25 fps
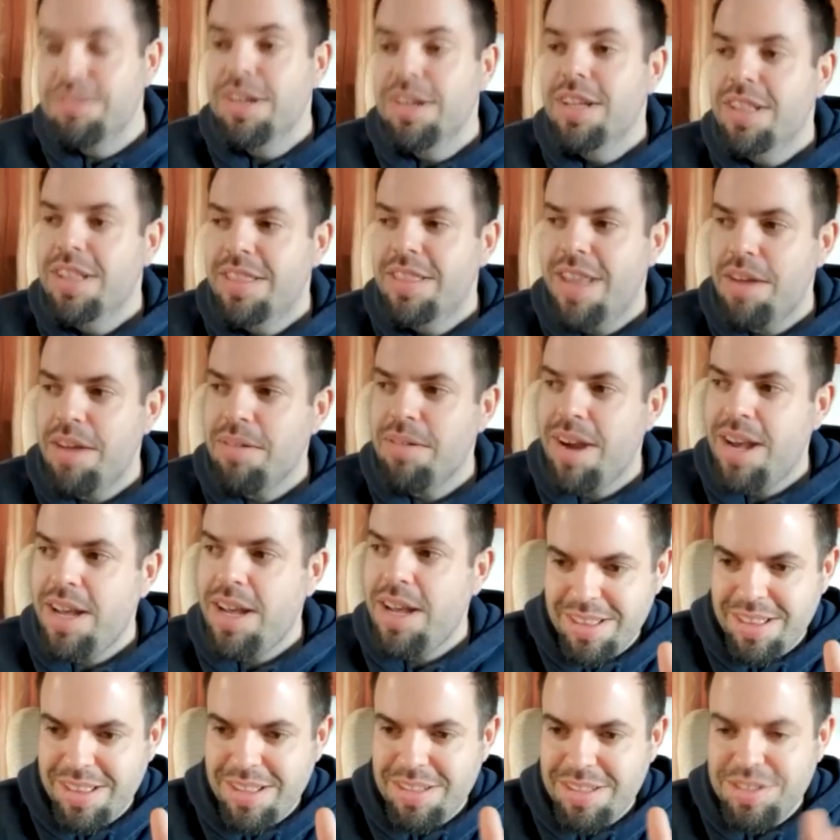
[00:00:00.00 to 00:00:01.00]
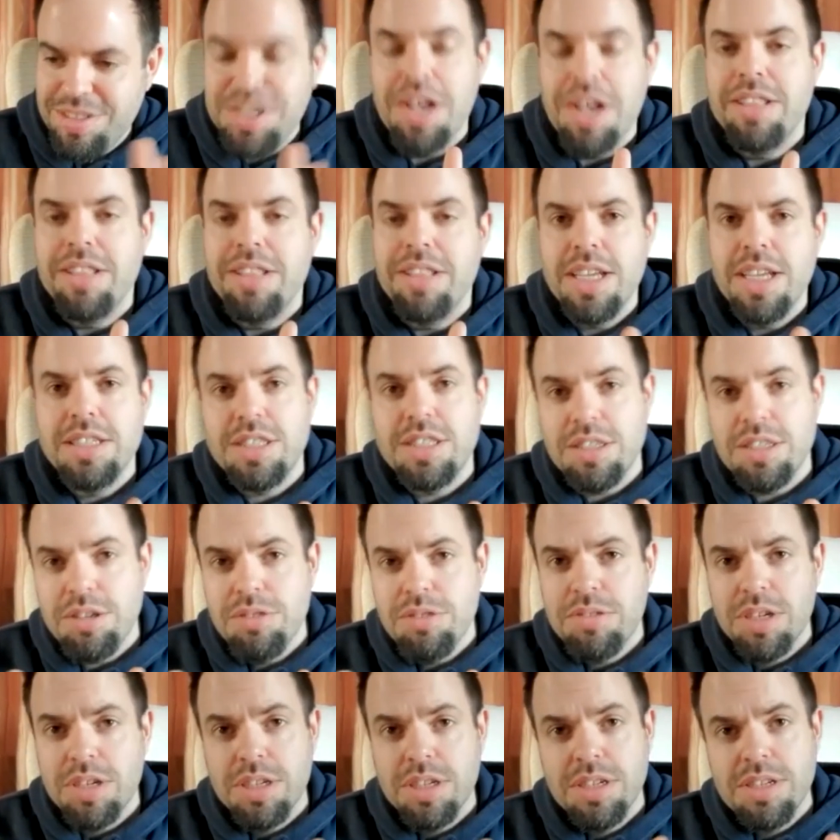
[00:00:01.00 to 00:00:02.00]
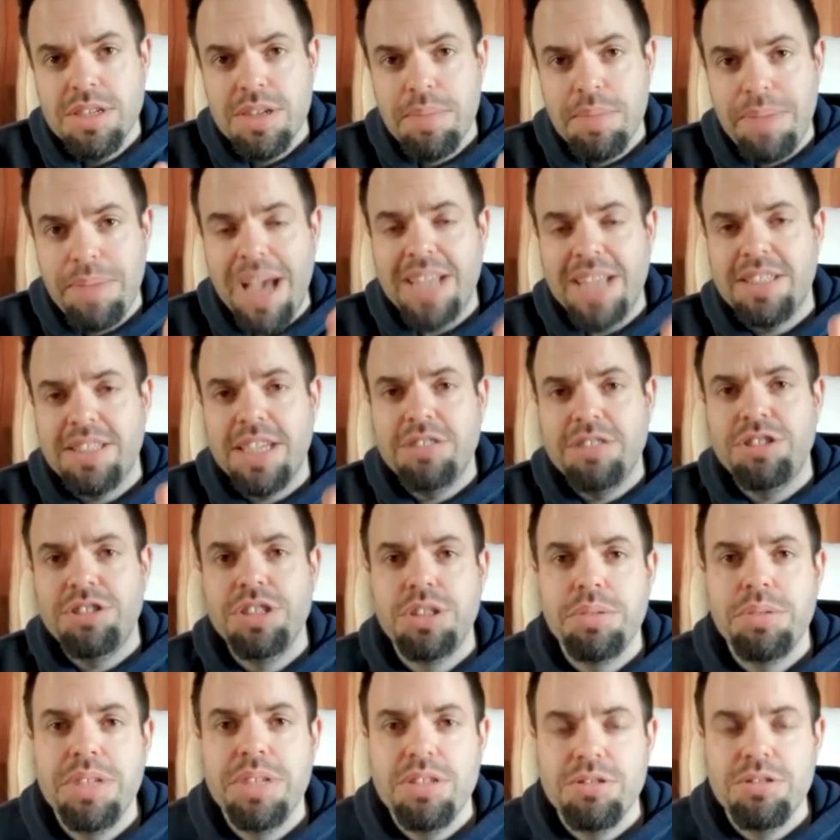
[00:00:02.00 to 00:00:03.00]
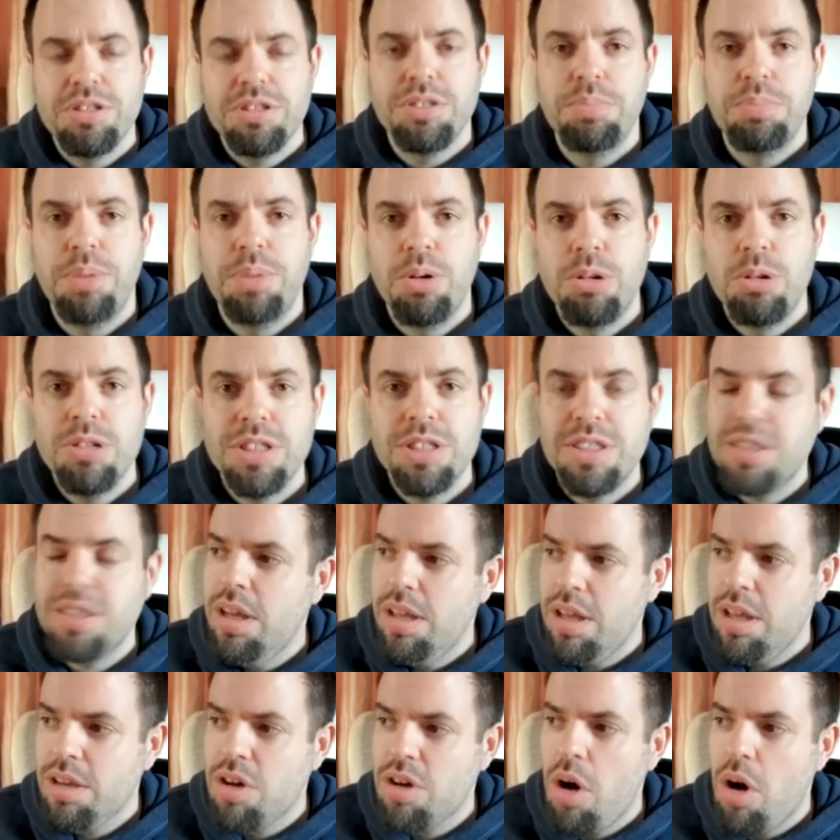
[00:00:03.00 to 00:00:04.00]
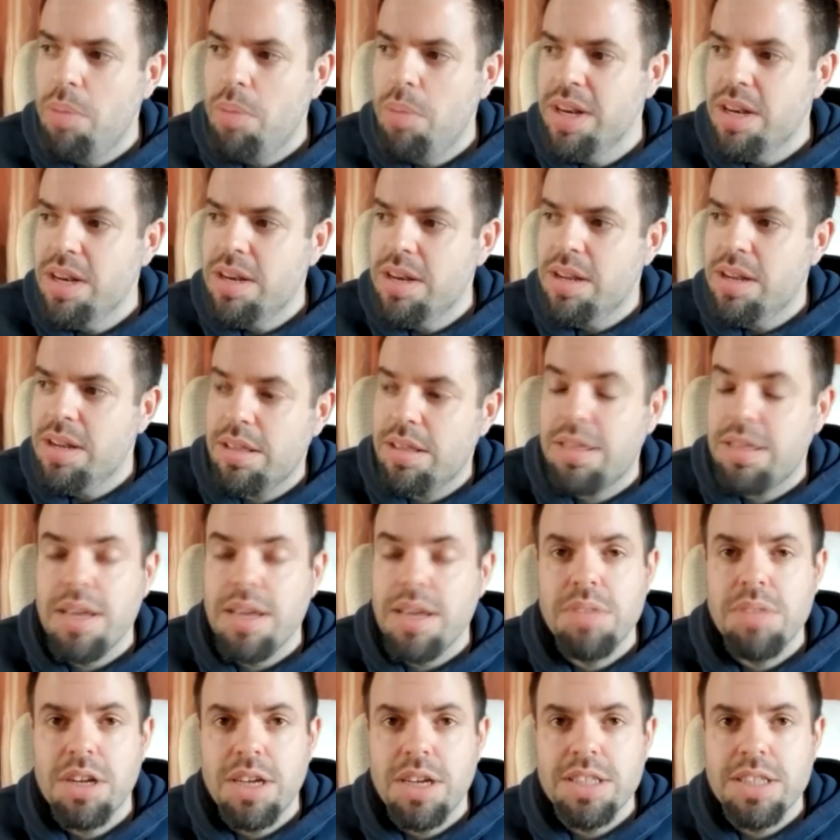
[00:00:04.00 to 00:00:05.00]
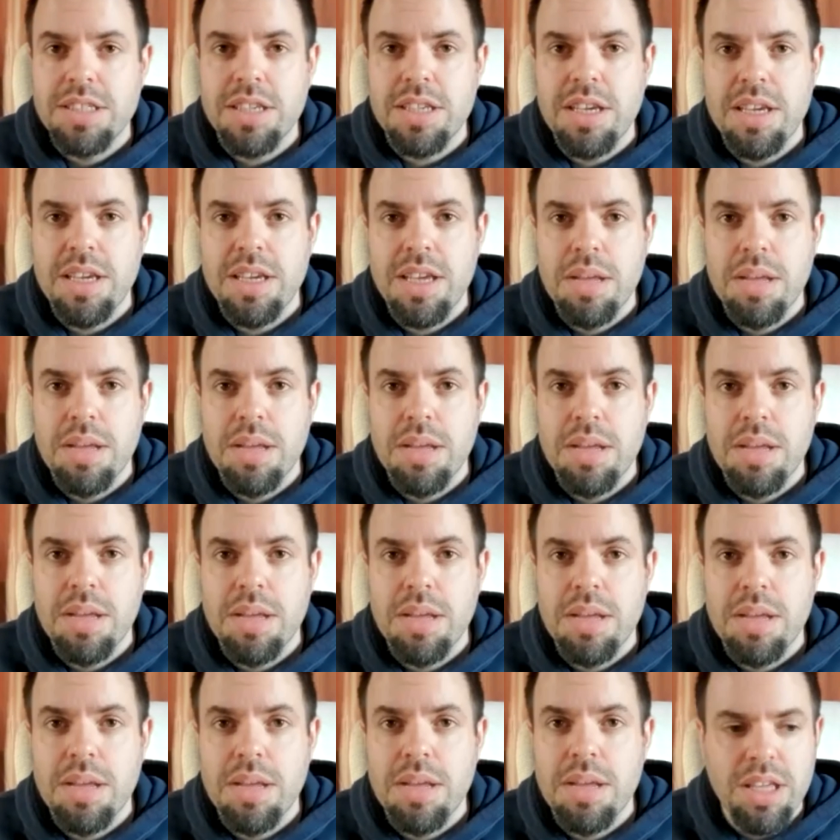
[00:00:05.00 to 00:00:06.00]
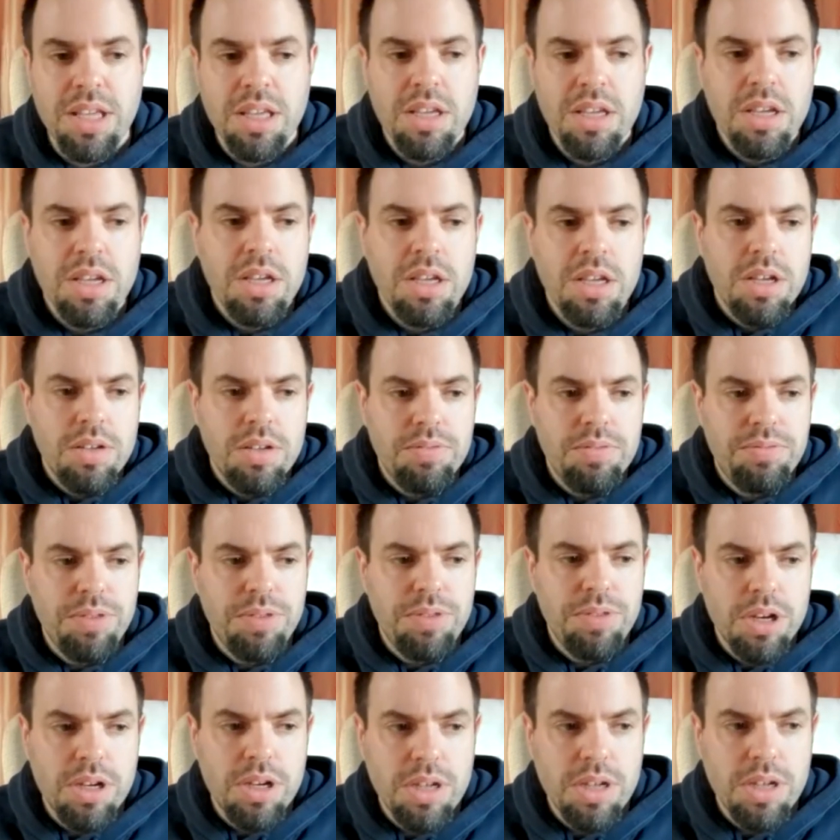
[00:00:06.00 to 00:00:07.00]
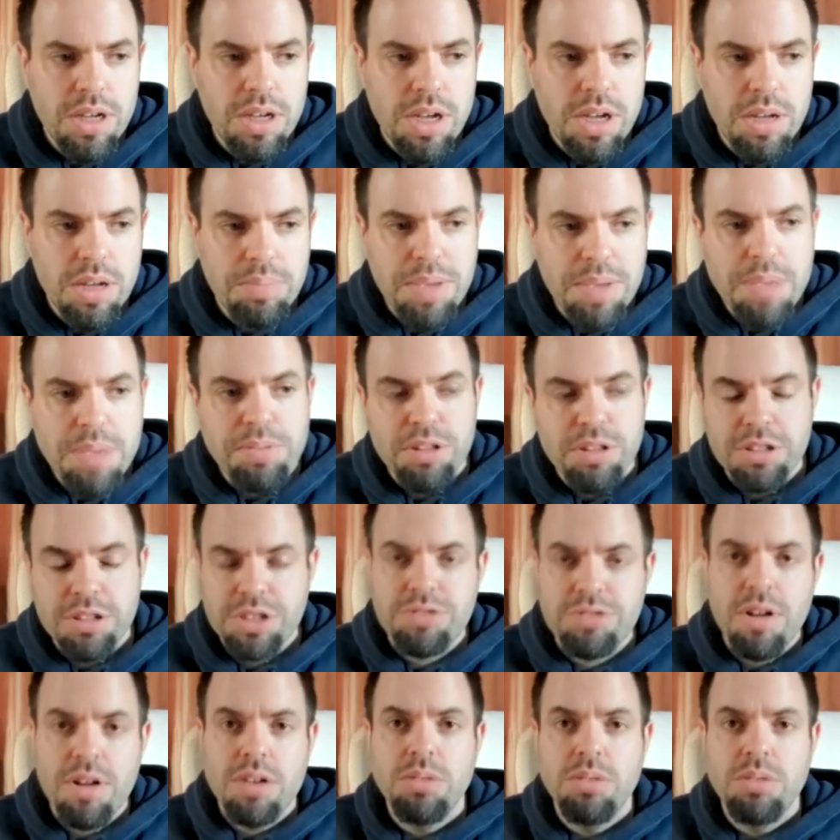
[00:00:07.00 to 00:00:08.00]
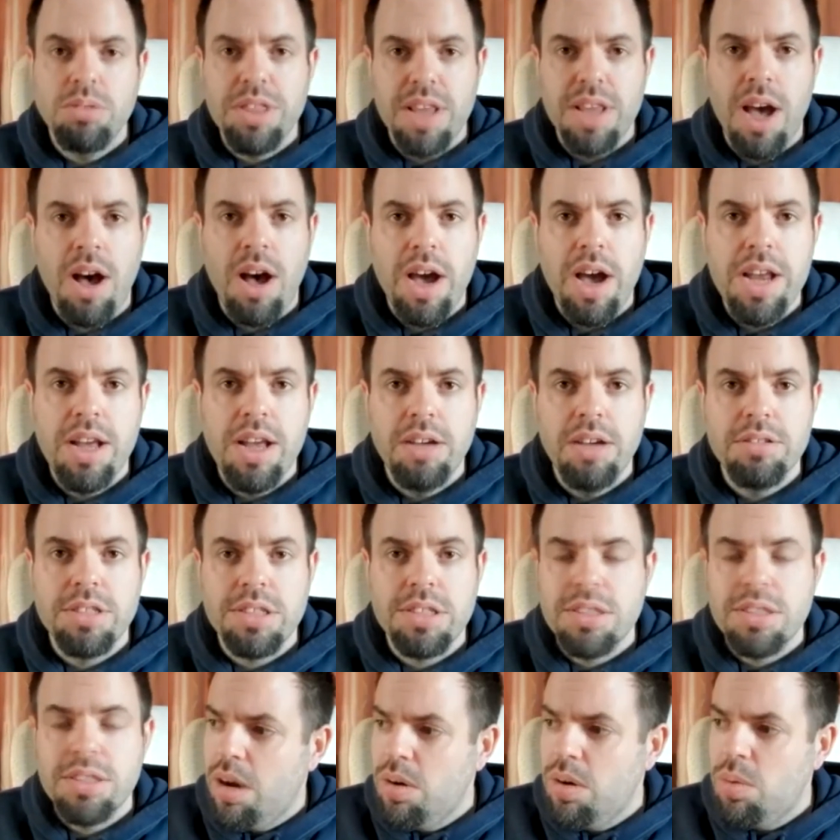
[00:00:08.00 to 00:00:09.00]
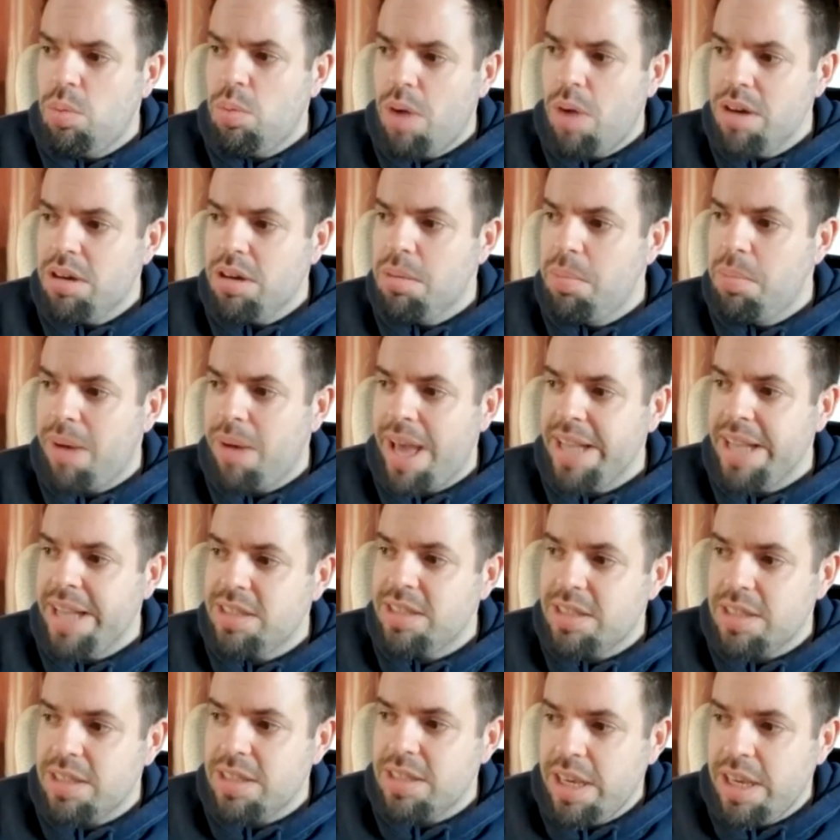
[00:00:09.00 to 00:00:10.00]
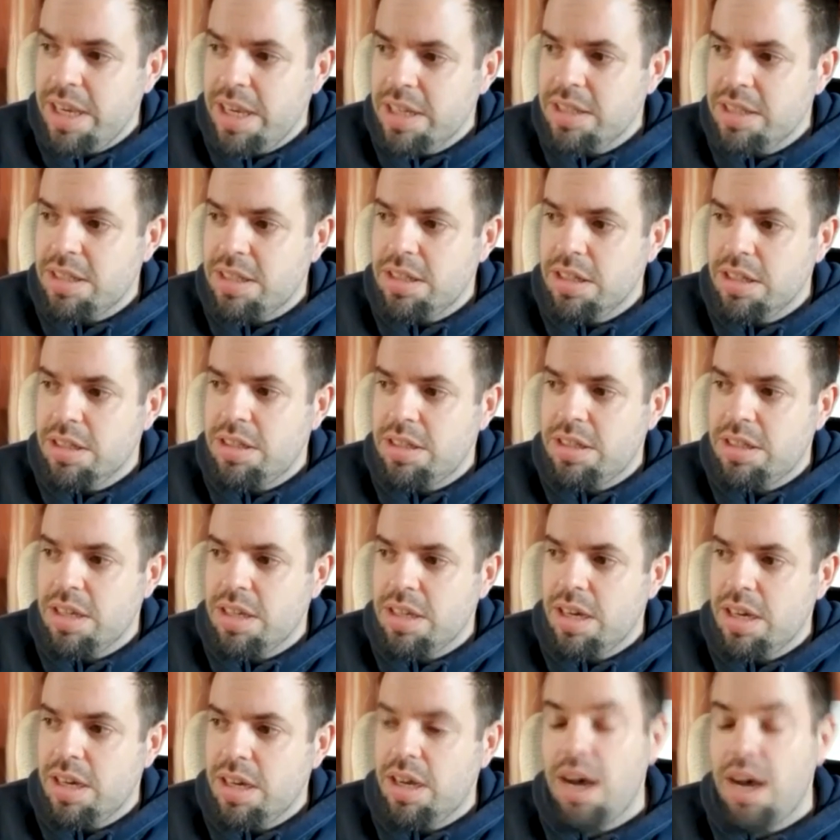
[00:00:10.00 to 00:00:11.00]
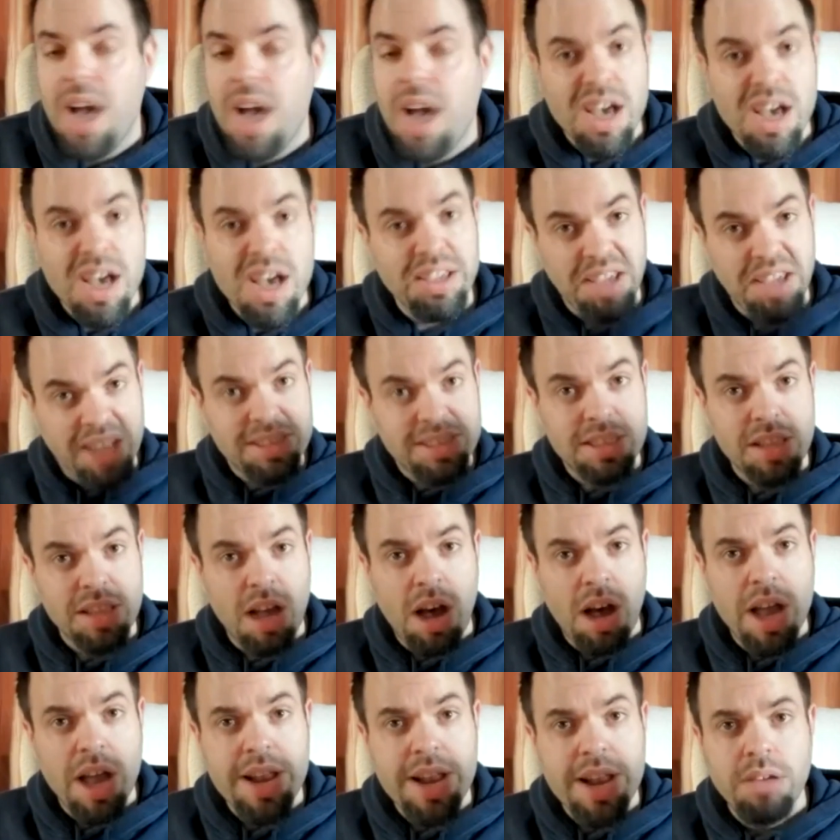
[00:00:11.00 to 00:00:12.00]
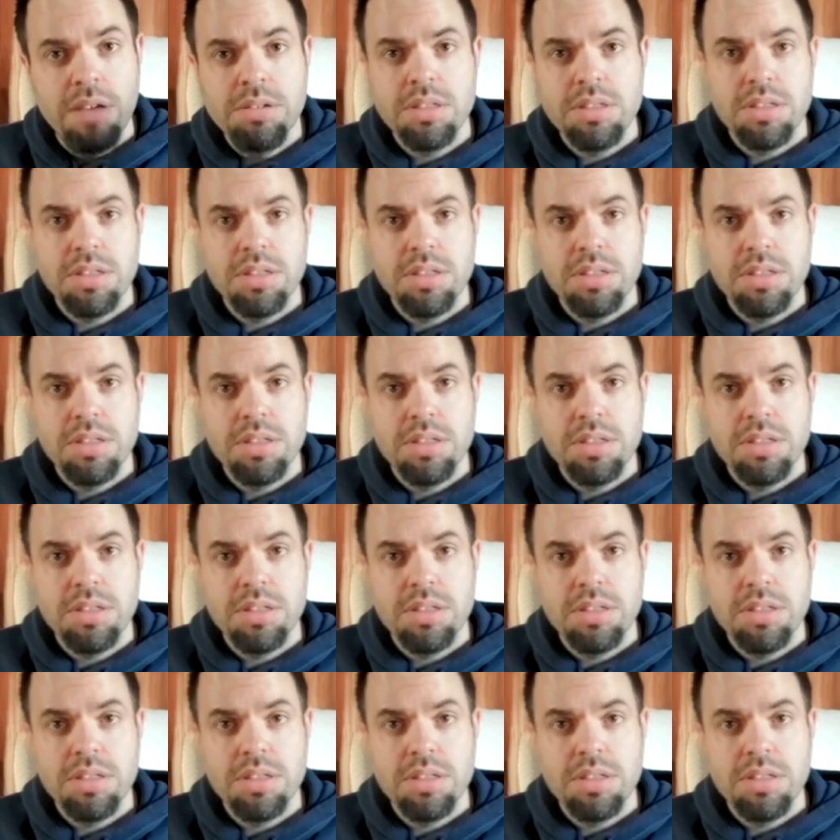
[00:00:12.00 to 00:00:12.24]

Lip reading: there are certain things that you can pay attention to in your support. A common thing that I see in my teaching for people that struggle with their high notes, one complaint is that I can't get to the high note,